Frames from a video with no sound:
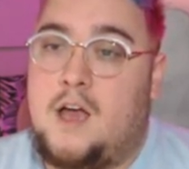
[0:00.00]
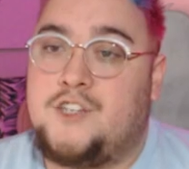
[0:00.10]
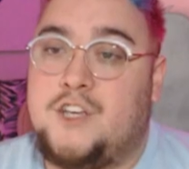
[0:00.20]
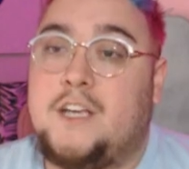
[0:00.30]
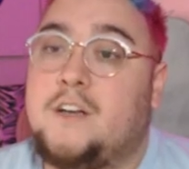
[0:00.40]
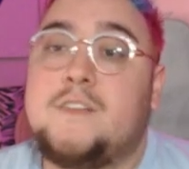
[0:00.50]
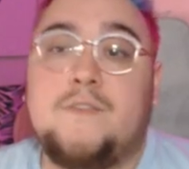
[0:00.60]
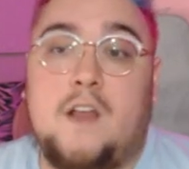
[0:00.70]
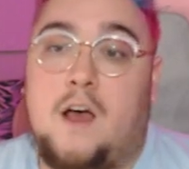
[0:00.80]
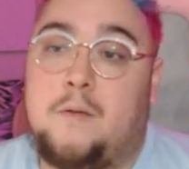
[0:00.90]
Jaheira is
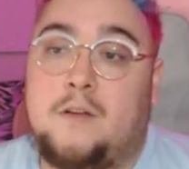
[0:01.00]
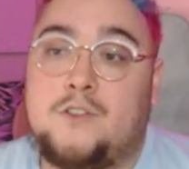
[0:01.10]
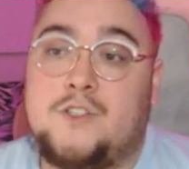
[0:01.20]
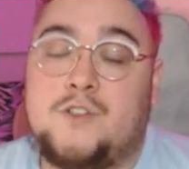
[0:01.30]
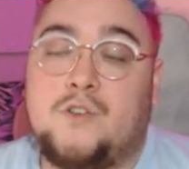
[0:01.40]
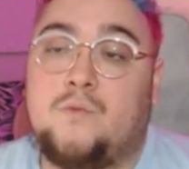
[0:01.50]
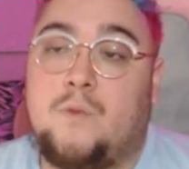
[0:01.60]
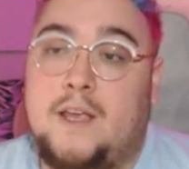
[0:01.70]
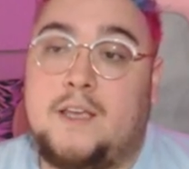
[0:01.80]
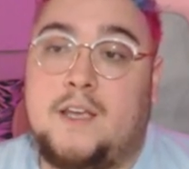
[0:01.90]
phenomenal. She's a
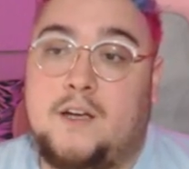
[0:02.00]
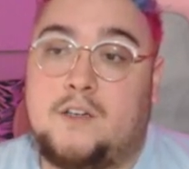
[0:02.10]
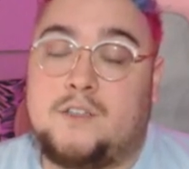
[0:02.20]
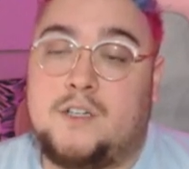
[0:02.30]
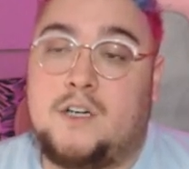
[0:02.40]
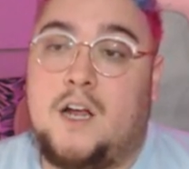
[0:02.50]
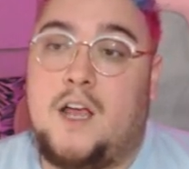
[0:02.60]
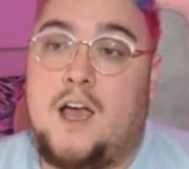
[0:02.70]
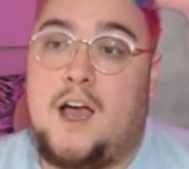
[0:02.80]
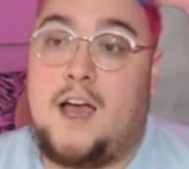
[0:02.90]
great character.
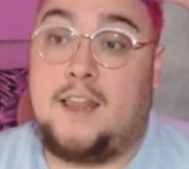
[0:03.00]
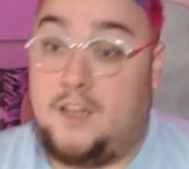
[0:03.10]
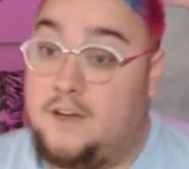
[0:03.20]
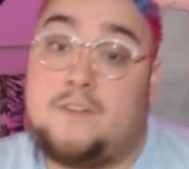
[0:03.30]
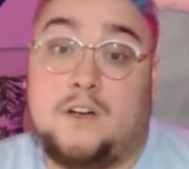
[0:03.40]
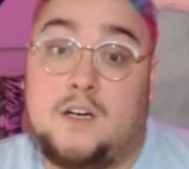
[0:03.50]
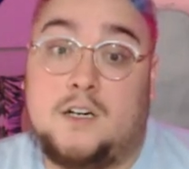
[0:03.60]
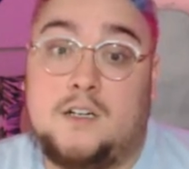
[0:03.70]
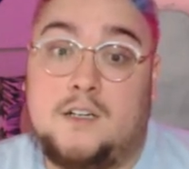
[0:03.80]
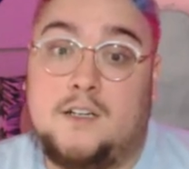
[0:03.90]
I love
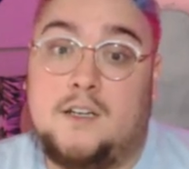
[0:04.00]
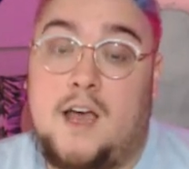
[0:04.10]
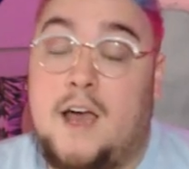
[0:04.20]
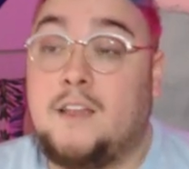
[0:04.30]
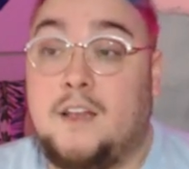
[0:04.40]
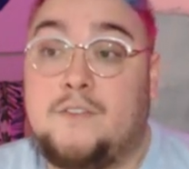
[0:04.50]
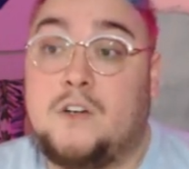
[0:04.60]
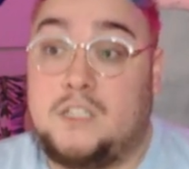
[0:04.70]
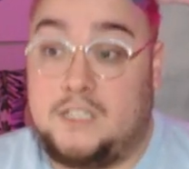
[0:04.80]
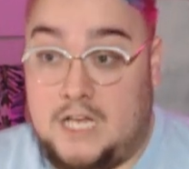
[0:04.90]
her. I love her
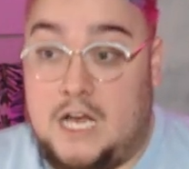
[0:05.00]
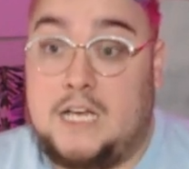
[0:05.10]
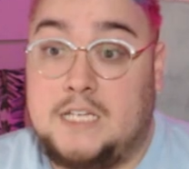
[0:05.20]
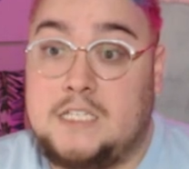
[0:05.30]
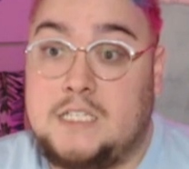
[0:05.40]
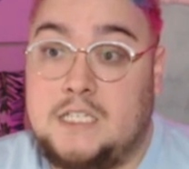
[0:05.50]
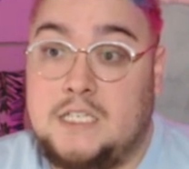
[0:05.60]
a lot.